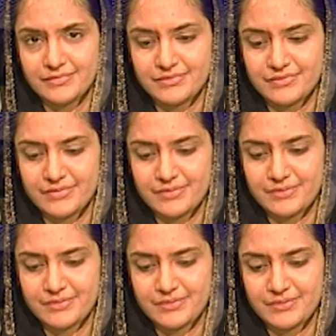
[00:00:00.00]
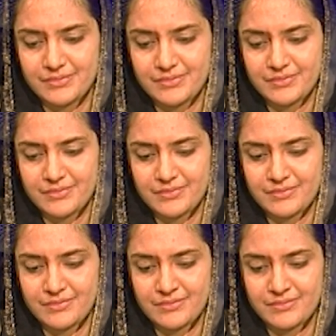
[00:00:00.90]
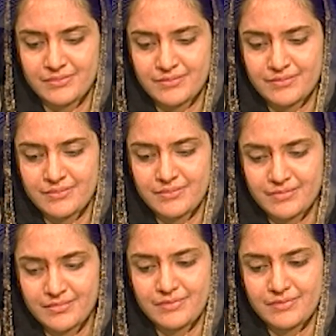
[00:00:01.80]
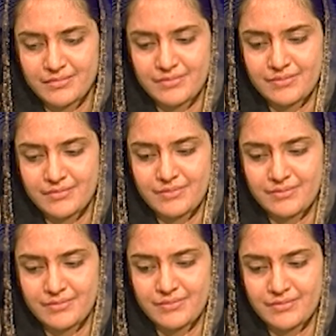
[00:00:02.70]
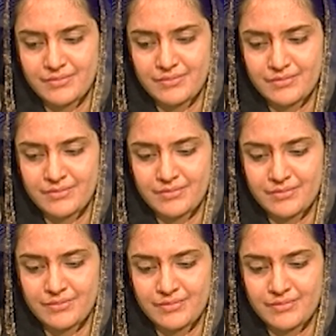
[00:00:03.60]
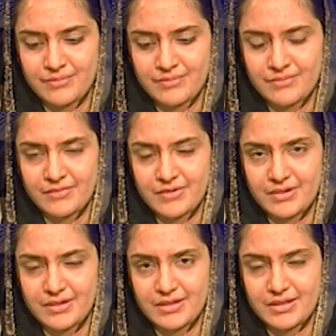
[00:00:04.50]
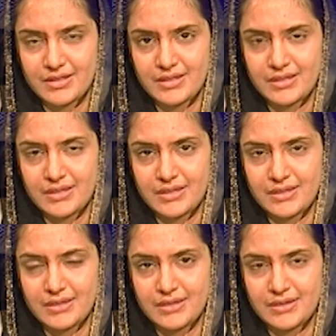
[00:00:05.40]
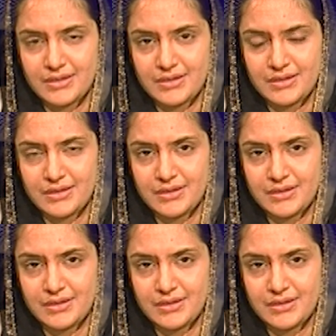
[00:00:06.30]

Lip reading: [no speech]